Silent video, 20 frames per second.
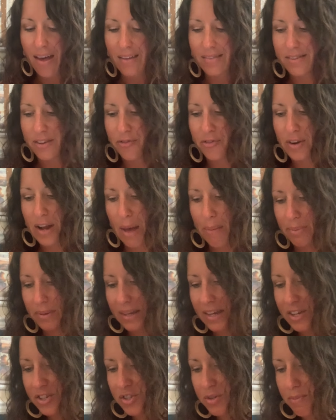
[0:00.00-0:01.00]
different
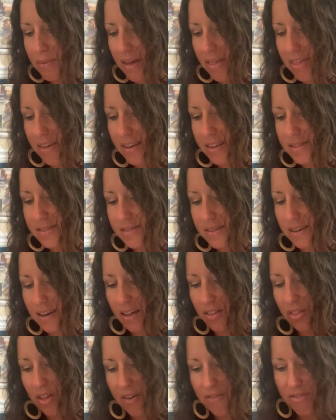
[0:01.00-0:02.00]
application methods. I
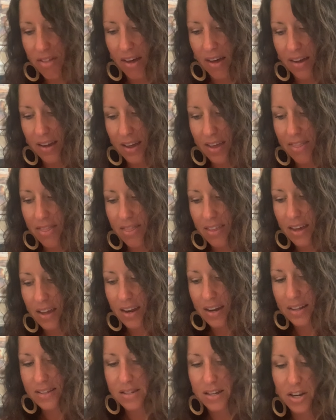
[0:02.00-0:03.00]
love that. And
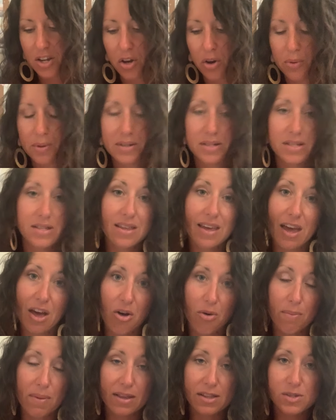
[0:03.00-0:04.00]
then it's going to go into the
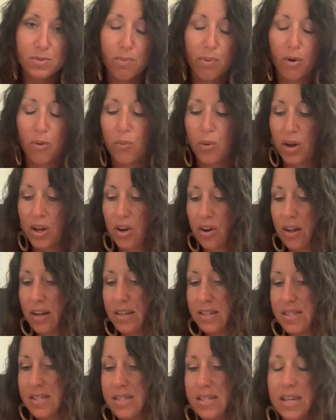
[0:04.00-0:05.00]
ailments. But what you're going
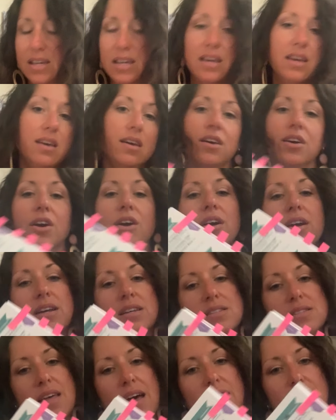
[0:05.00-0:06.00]
to see here
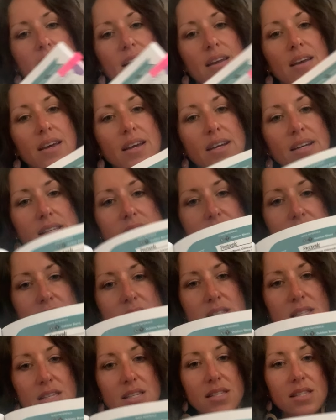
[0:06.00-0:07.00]
is that
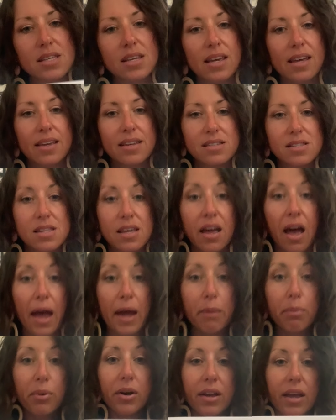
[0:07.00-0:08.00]
since this is the
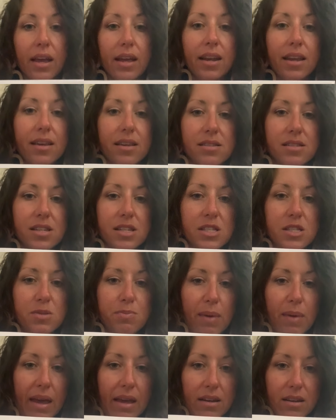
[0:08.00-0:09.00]
guidebook, it is
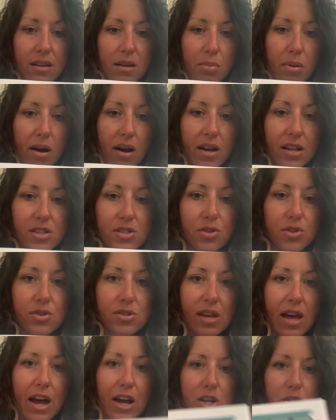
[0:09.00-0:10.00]
expanded upon. So there's
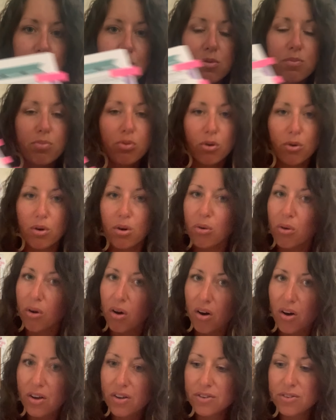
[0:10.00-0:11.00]
actual
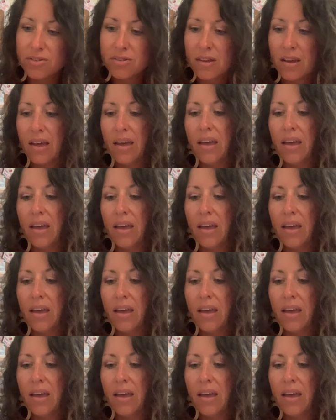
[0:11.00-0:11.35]
protocols